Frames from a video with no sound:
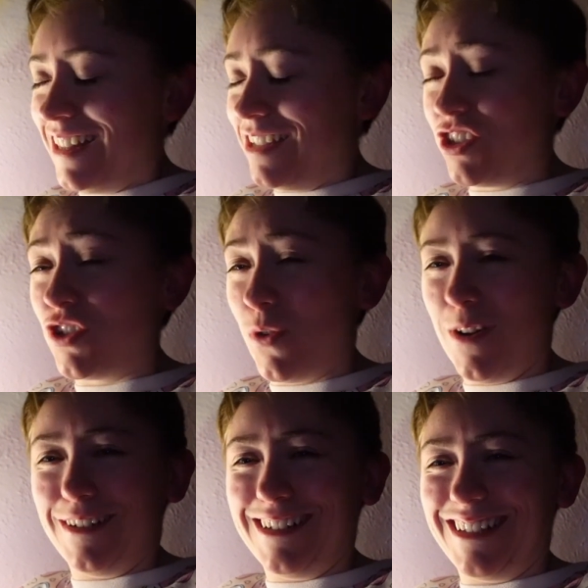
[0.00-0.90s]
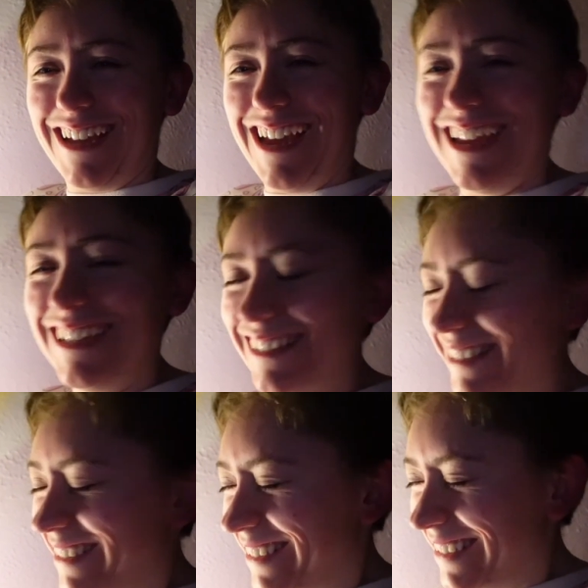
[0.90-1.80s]
that is so hard to say,
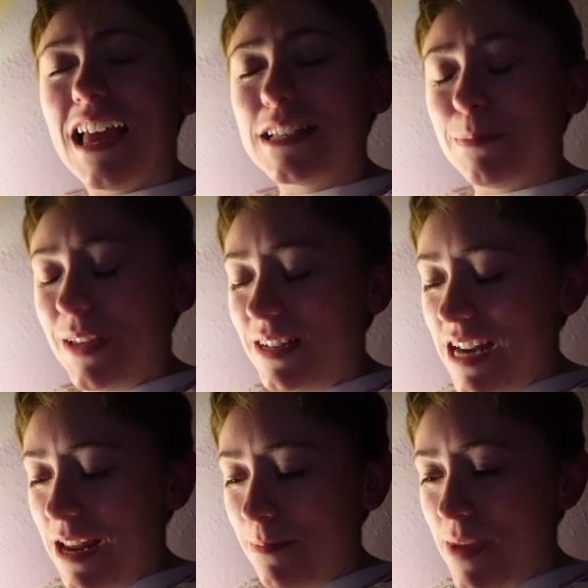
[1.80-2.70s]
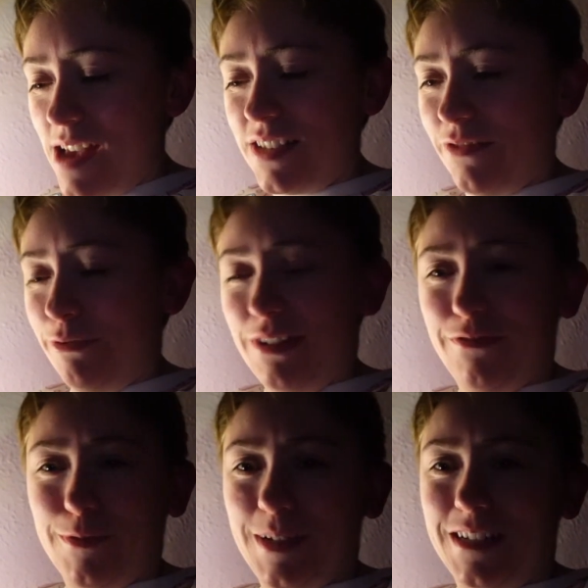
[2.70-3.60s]
has been a massive win
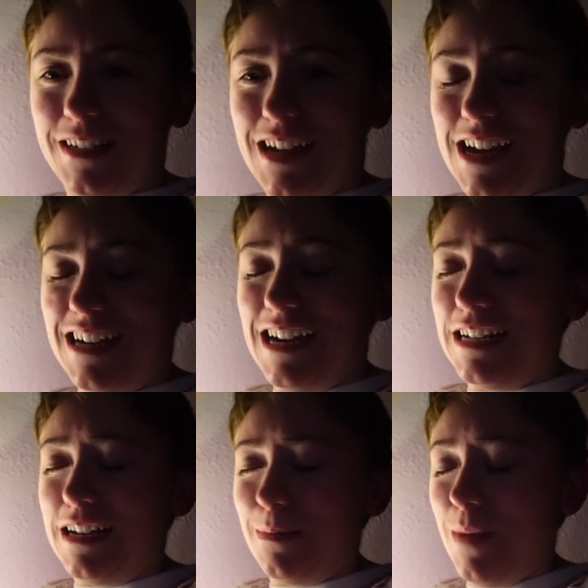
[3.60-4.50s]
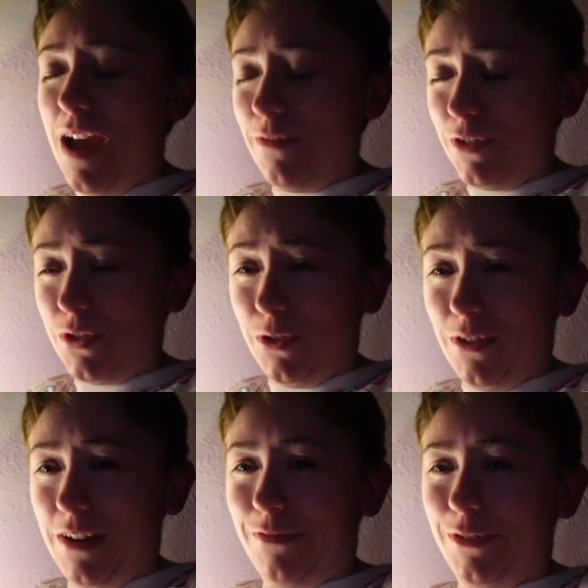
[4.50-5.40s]
for me tonight, and I am ever so
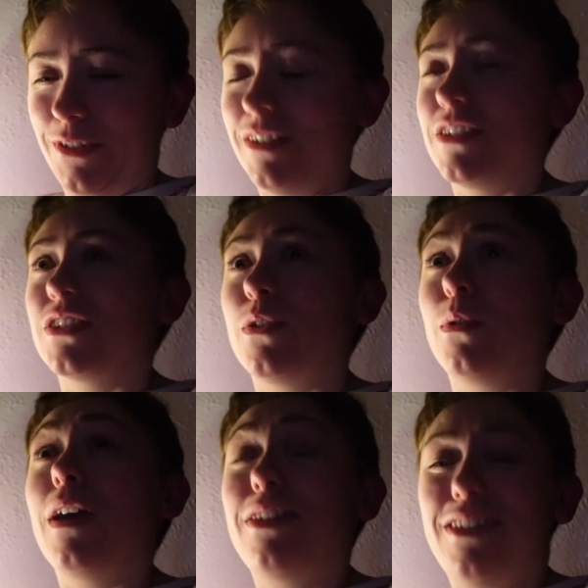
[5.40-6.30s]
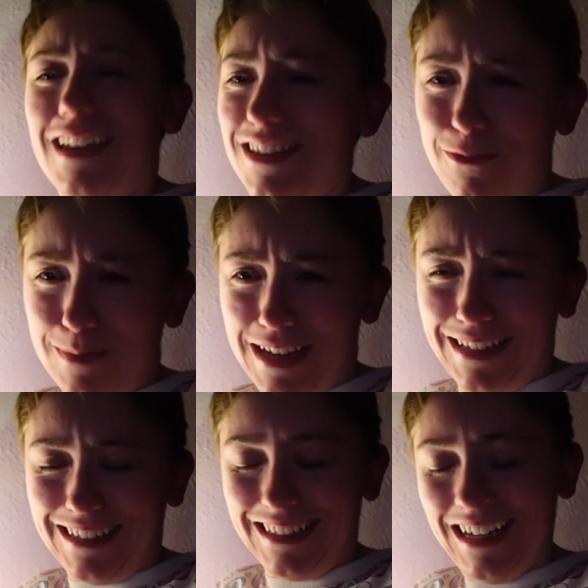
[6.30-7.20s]
grateful. So thank you,
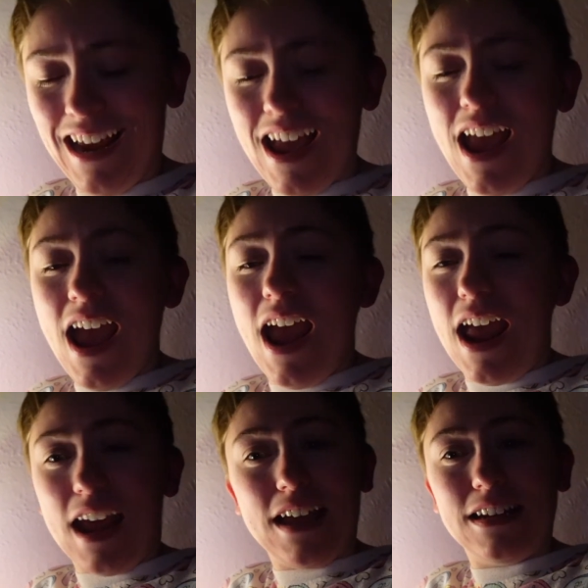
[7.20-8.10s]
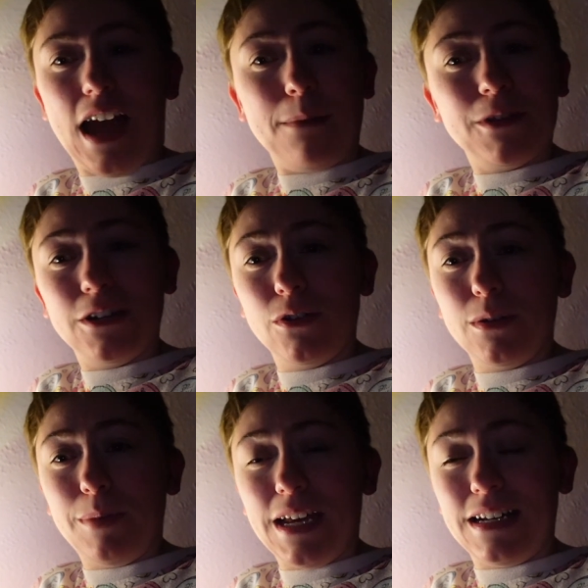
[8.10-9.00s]
Megan. And I'm gonna go
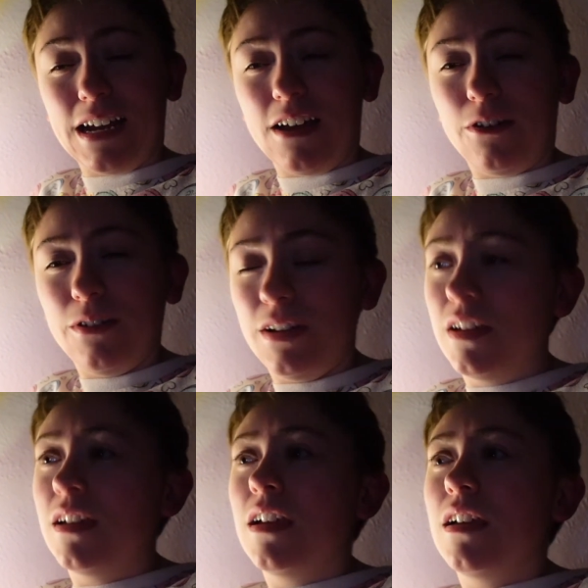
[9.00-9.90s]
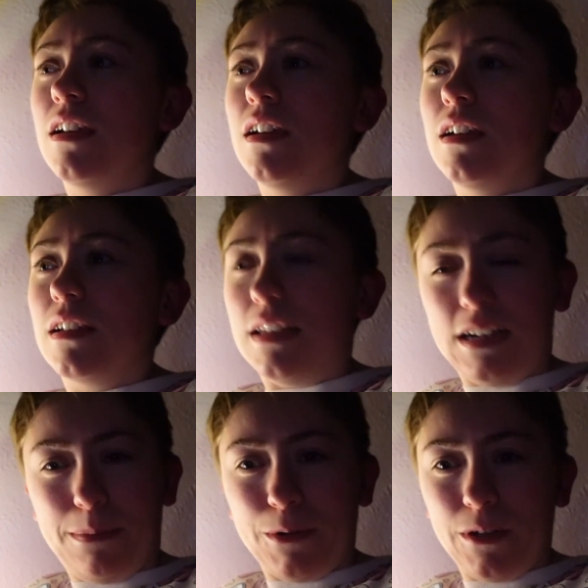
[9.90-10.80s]
to bed now, get
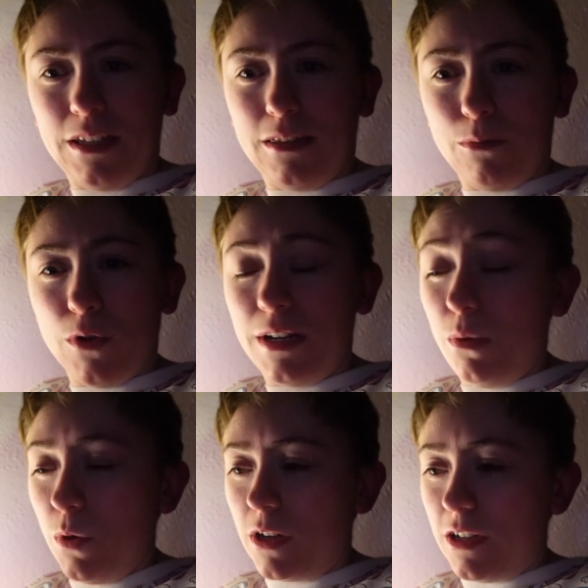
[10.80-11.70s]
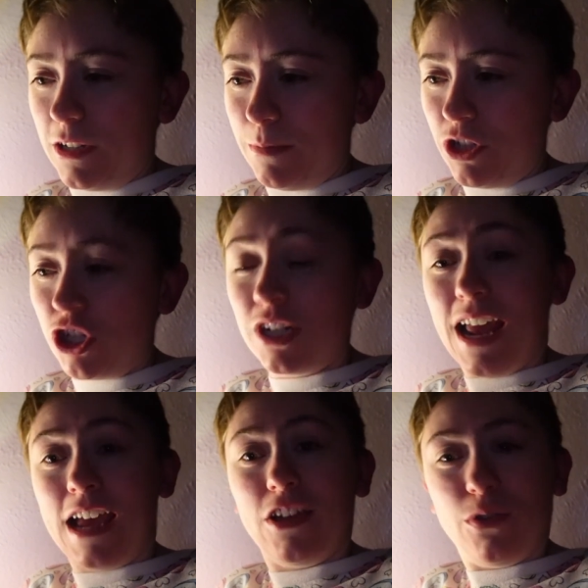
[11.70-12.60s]
up early in the morning, work on a commission,
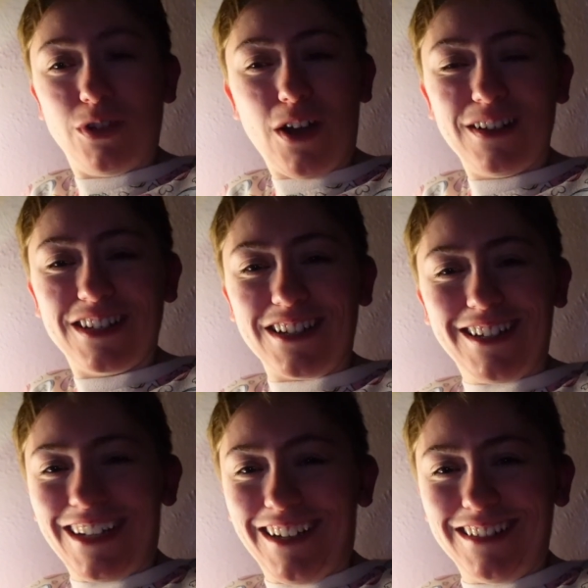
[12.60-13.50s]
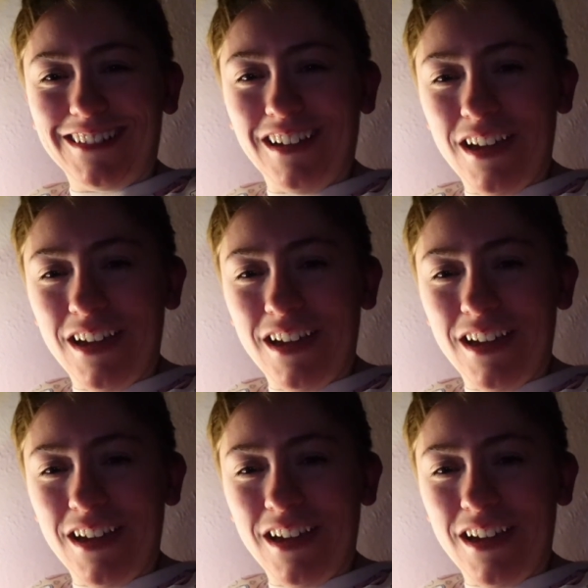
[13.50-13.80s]
and go dog sit again.